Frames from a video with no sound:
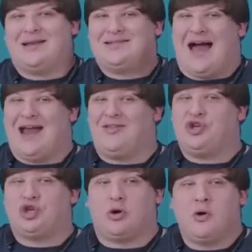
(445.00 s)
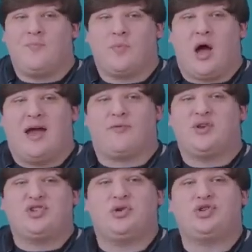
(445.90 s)
entirely sure. I've
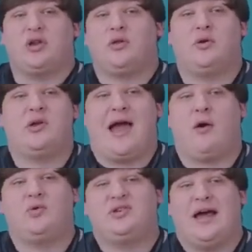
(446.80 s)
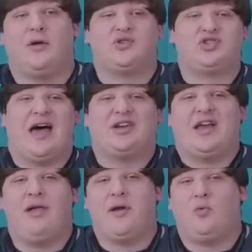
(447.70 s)
researched and learned how
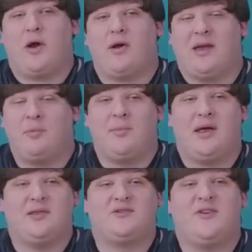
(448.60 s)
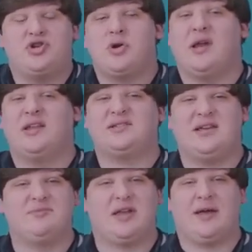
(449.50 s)
Dell/Alienware implemented this feature, and it
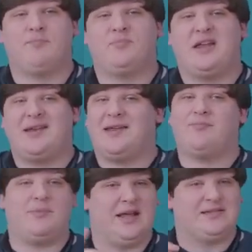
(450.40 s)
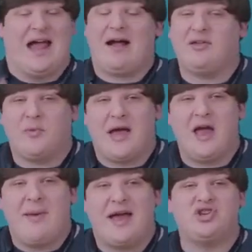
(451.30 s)
seems like they did it exactly the way I
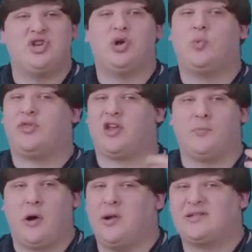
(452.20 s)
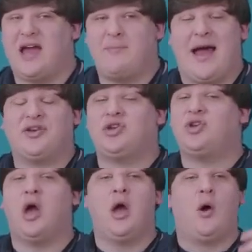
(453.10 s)
imagined, with the components I
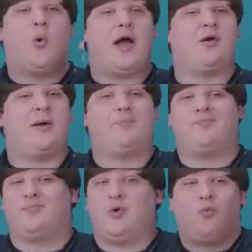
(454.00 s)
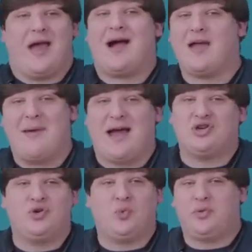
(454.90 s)
imagined, wired up the way I
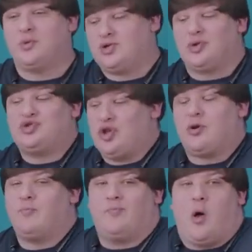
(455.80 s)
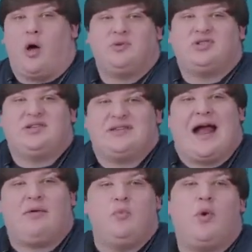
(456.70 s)
imagined, with results that are almost
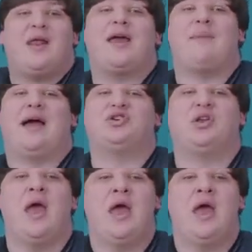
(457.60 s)
exactly what I imagined.